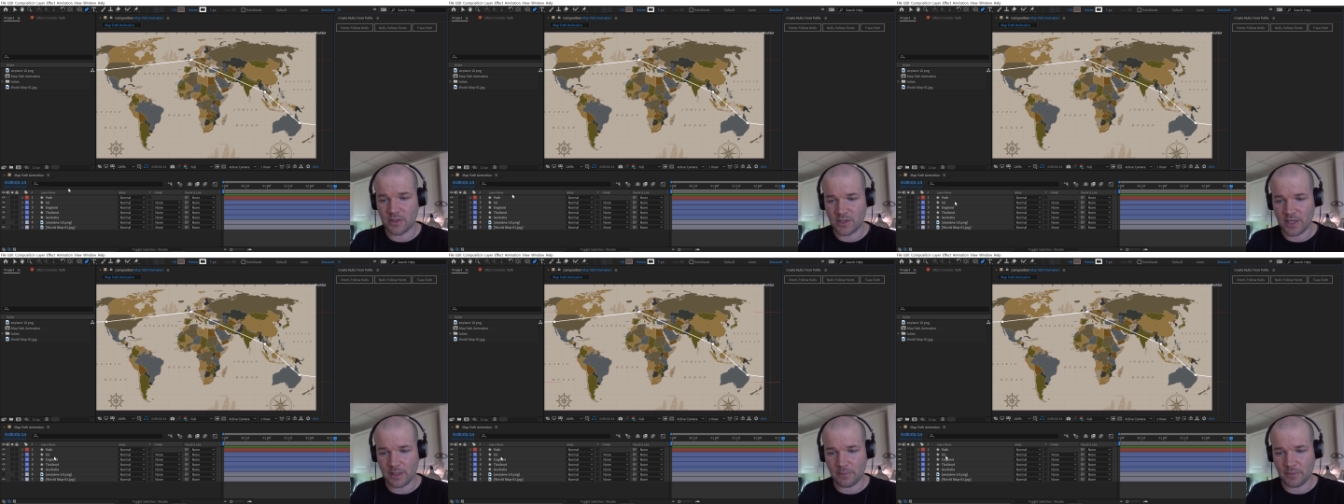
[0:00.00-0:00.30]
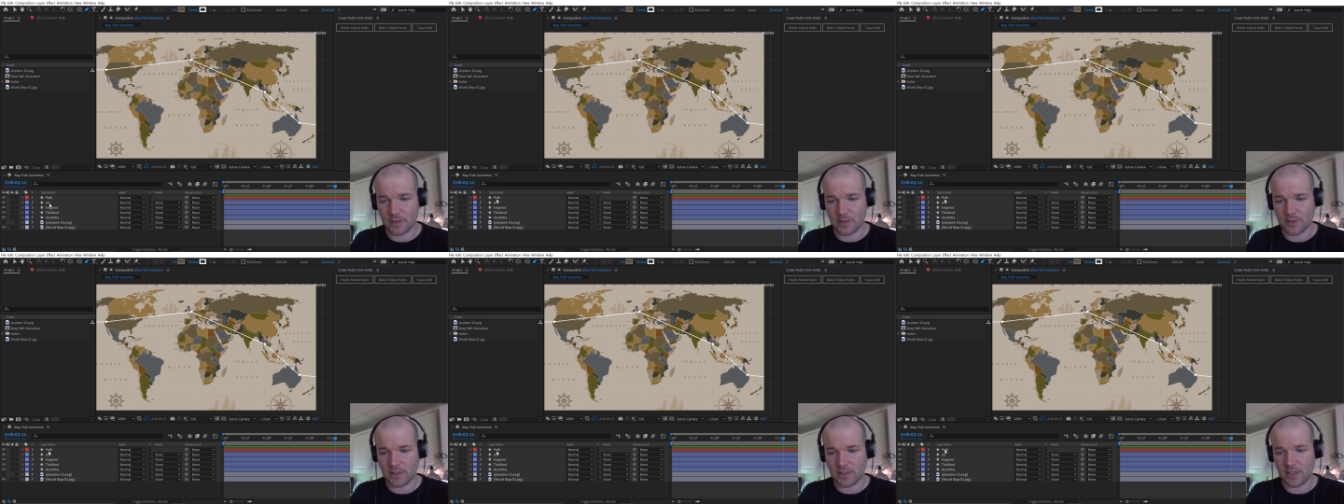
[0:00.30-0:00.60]
the shape
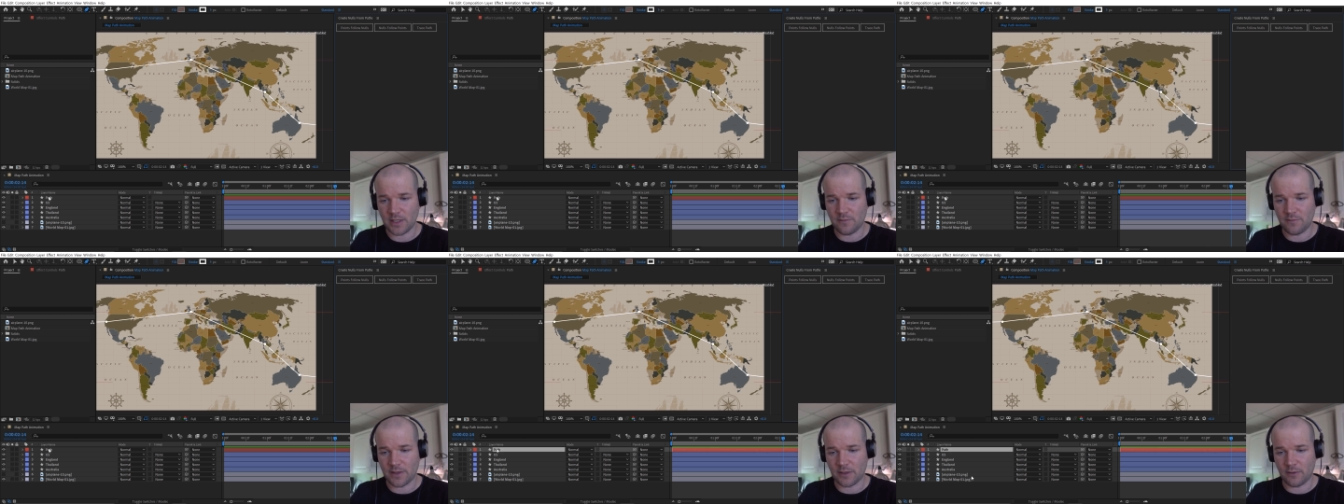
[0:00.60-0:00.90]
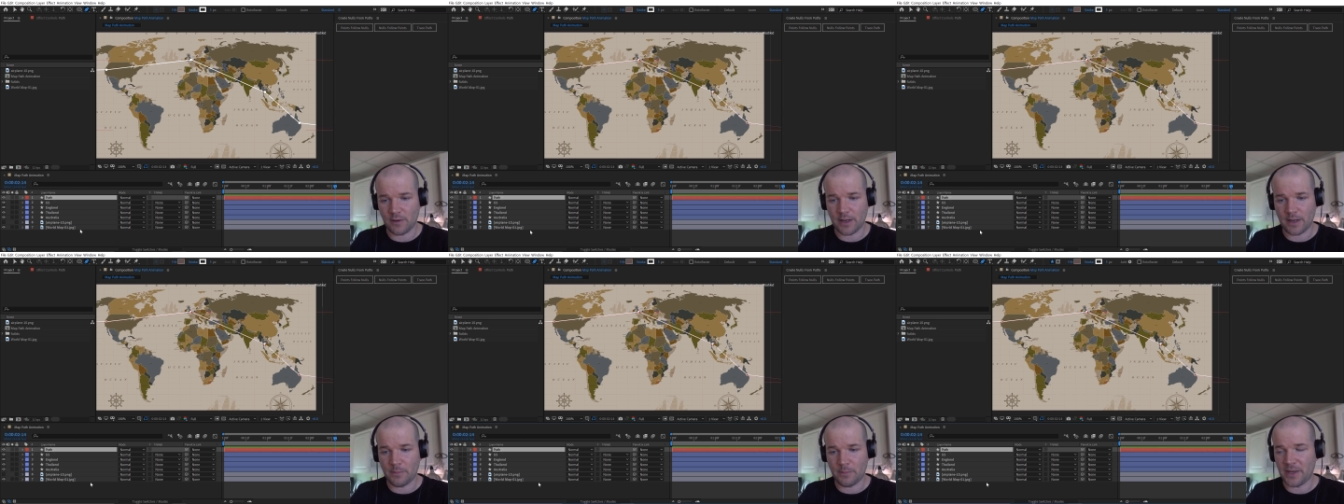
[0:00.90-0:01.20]
layer. See, if I
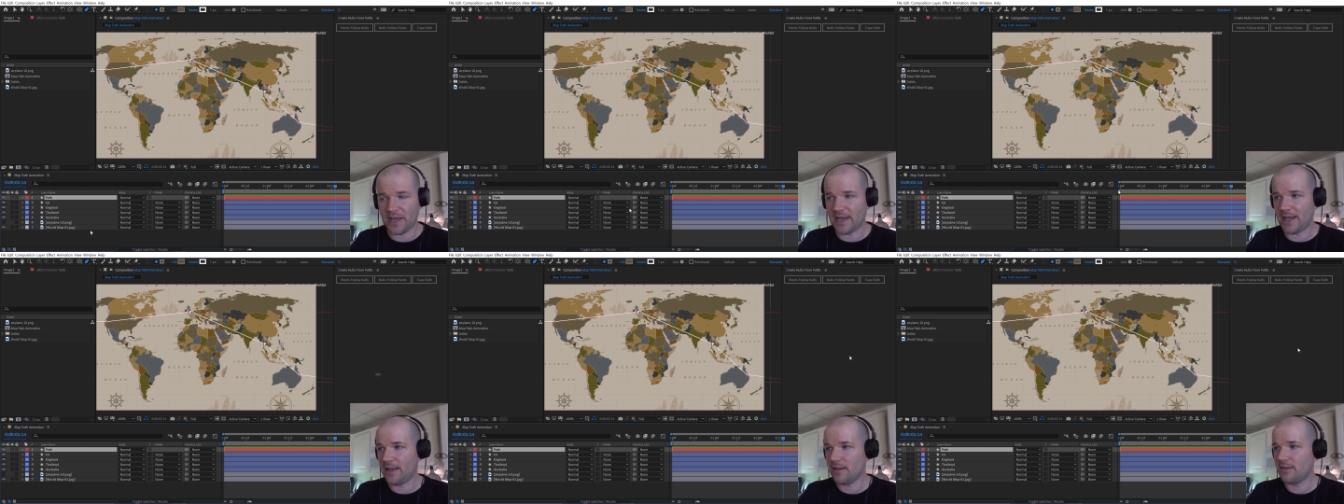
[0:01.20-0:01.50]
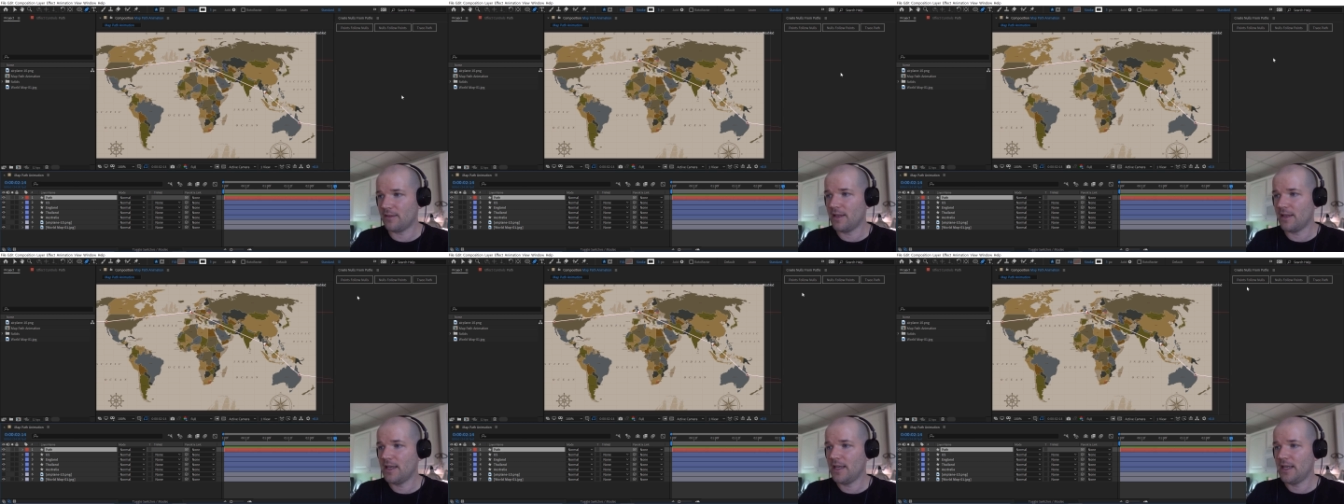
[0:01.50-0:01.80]
grab
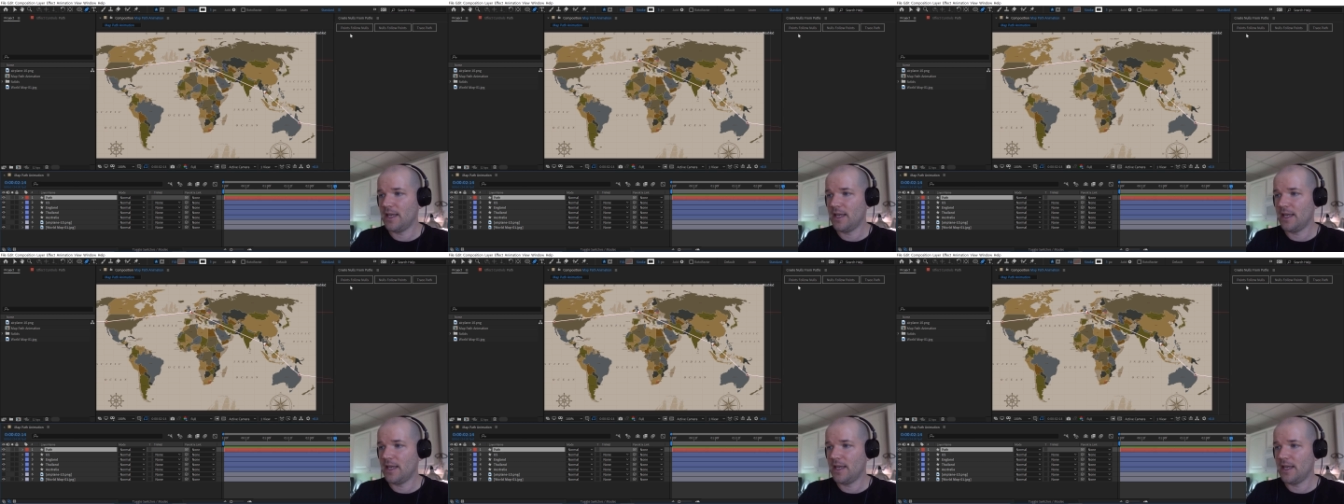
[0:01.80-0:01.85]
path